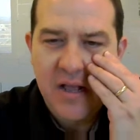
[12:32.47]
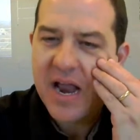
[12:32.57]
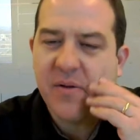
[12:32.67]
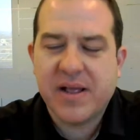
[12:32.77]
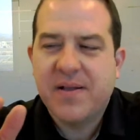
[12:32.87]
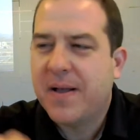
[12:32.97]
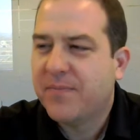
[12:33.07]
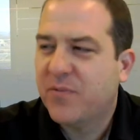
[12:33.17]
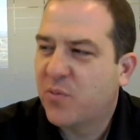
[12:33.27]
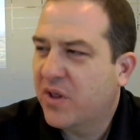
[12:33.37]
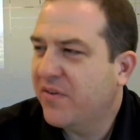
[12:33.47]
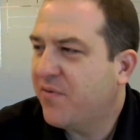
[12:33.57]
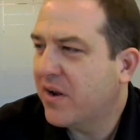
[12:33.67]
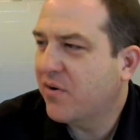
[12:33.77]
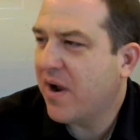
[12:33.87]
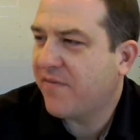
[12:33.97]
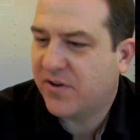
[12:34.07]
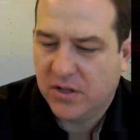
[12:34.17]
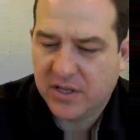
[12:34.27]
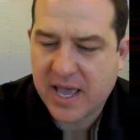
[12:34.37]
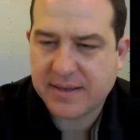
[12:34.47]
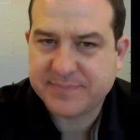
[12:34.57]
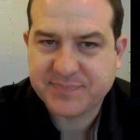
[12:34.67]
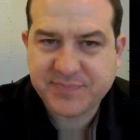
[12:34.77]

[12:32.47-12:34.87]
Anyway, really fun graph to look at.